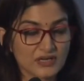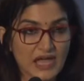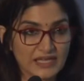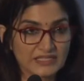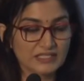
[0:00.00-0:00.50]
are
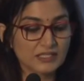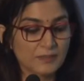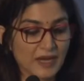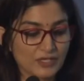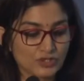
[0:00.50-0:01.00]
ideal
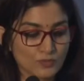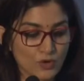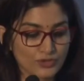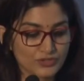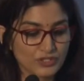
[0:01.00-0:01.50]
mild to
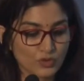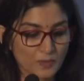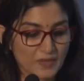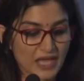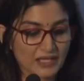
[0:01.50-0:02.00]
moderate
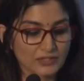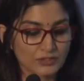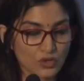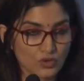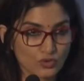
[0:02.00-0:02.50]
open angle
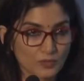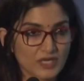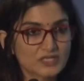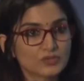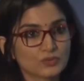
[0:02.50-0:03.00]

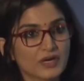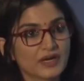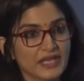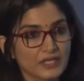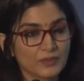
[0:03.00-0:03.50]
glaucomas who are
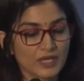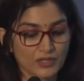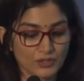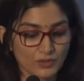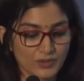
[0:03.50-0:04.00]
anyway
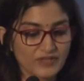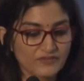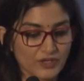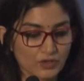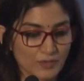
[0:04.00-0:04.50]
undergoing
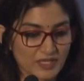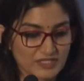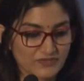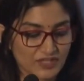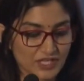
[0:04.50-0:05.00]

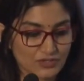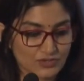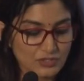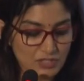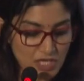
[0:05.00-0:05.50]

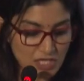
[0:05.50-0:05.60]
phacoemulsification.